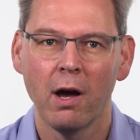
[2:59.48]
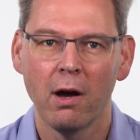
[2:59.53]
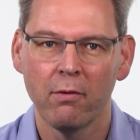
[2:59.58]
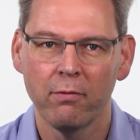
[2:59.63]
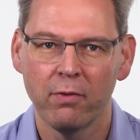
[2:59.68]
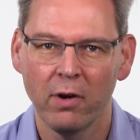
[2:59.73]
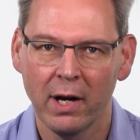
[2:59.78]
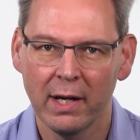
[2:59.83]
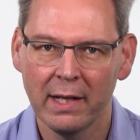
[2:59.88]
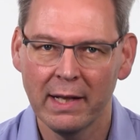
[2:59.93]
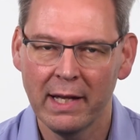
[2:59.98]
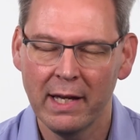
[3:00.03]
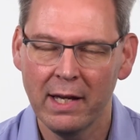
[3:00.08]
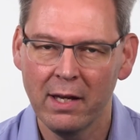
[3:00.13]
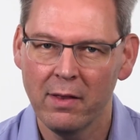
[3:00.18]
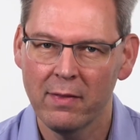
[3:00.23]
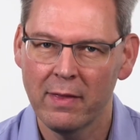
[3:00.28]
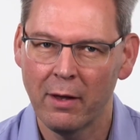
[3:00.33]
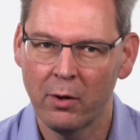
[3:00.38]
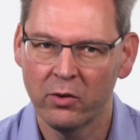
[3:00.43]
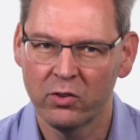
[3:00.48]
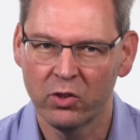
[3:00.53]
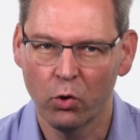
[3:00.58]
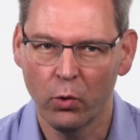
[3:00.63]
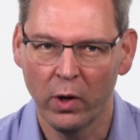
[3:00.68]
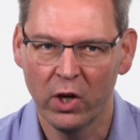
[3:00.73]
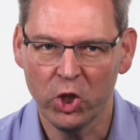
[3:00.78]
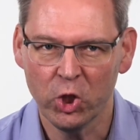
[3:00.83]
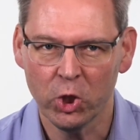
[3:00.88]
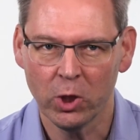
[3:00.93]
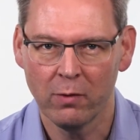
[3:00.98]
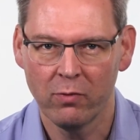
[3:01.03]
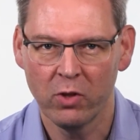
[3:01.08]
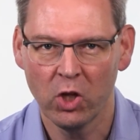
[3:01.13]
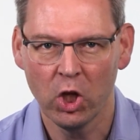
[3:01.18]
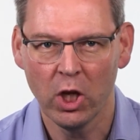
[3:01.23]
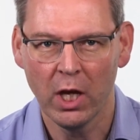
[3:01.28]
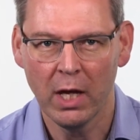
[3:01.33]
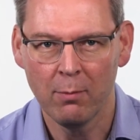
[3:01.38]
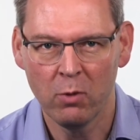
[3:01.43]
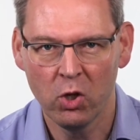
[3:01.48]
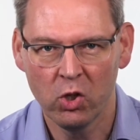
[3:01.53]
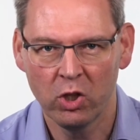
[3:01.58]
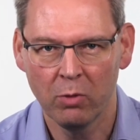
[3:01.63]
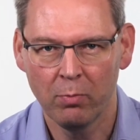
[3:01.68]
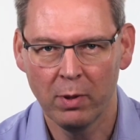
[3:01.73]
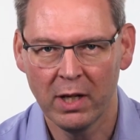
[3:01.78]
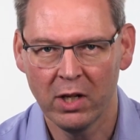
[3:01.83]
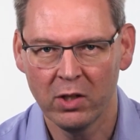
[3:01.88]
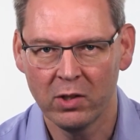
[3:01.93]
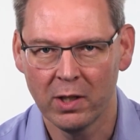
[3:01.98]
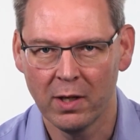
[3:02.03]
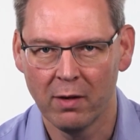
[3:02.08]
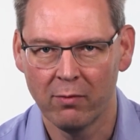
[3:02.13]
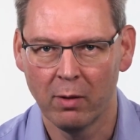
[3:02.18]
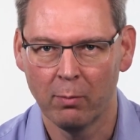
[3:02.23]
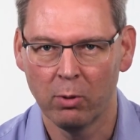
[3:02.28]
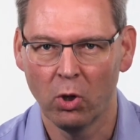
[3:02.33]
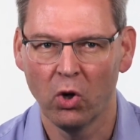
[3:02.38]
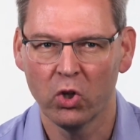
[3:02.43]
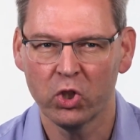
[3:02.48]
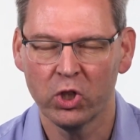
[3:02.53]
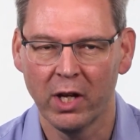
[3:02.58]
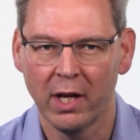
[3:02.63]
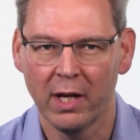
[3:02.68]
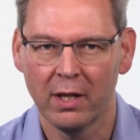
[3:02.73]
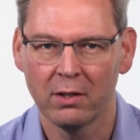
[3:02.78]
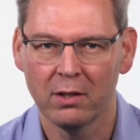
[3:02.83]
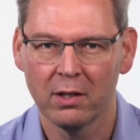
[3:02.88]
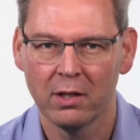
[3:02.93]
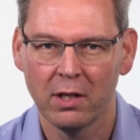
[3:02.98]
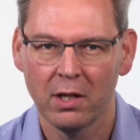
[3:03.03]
Finally, there is the question of the immutability of the blockchain.